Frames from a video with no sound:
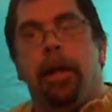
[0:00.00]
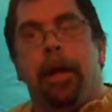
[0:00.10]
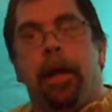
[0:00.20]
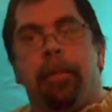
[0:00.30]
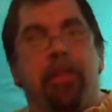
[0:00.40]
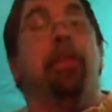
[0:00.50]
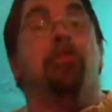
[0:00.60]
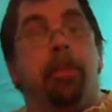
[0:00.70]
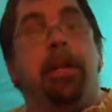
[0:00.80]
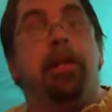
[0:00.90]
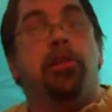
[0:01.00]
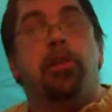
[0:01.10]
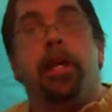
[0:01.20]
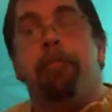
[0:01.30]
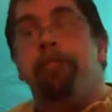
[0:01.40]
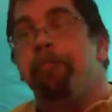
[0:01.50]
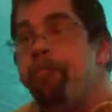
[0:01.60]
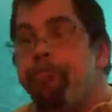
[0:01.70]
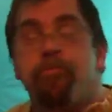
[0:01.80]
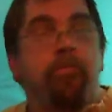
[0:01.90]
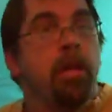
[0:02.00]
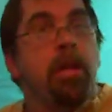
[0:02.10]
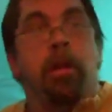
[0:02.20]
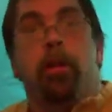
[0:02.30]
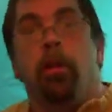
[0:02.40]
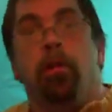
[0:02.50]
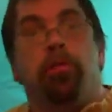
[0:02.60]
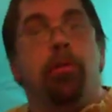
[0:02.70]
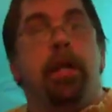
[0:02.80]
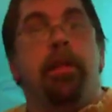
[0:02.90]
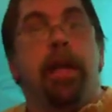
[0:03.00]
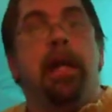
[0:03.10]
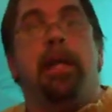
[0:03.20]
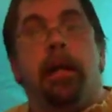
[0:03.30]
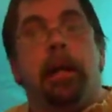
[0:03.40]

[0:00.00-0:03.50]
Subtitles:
I think it's going to be interesting. Tune in then